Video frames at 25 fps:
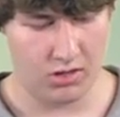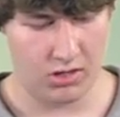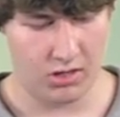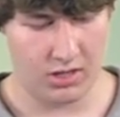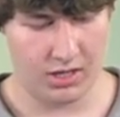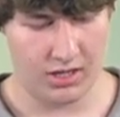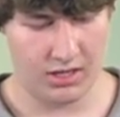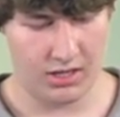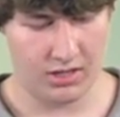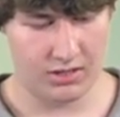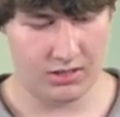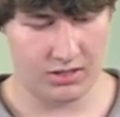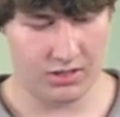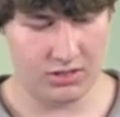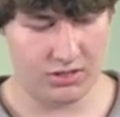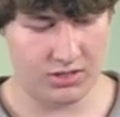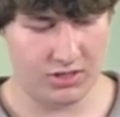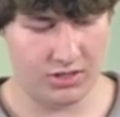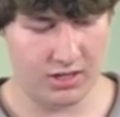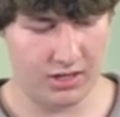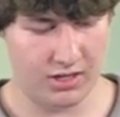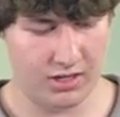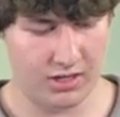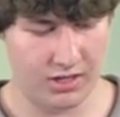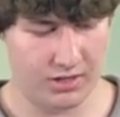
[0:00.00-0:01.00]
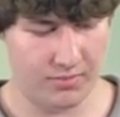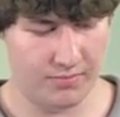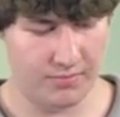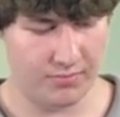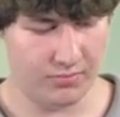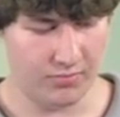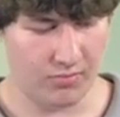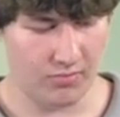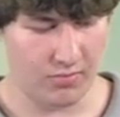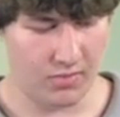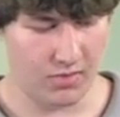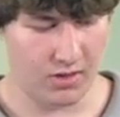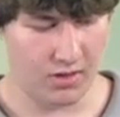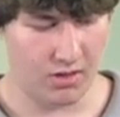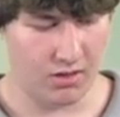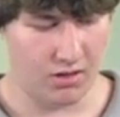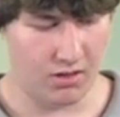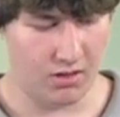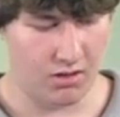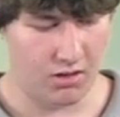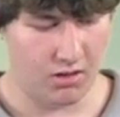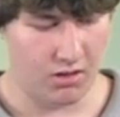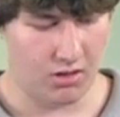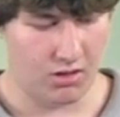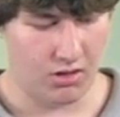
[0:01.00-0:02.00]
And um,
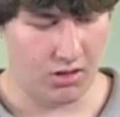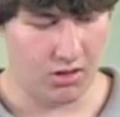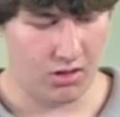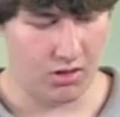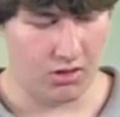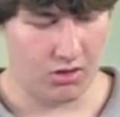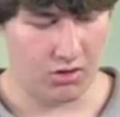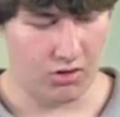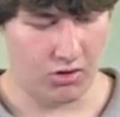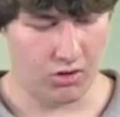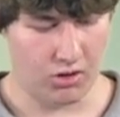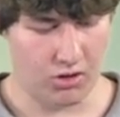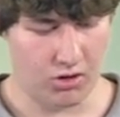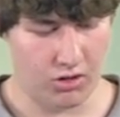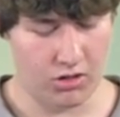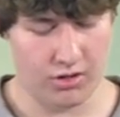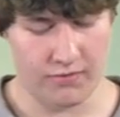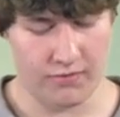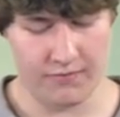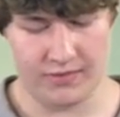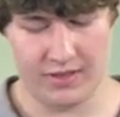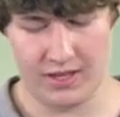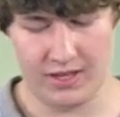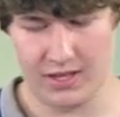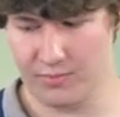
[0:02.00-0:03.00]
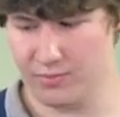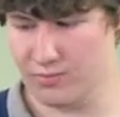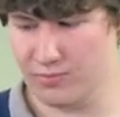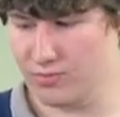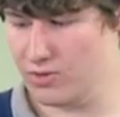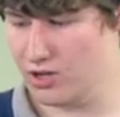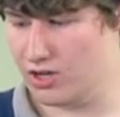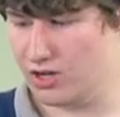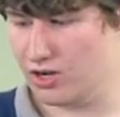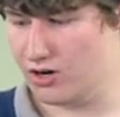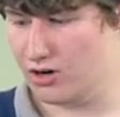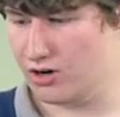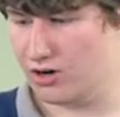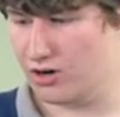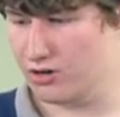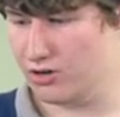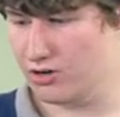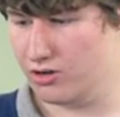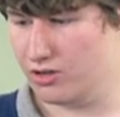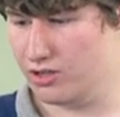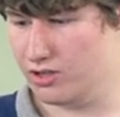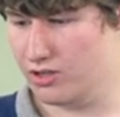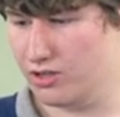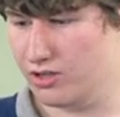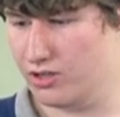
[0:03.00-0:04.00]
all of them are
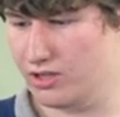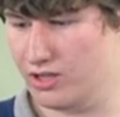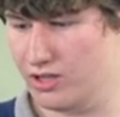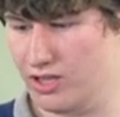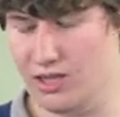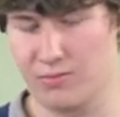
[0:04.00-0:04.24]
uh,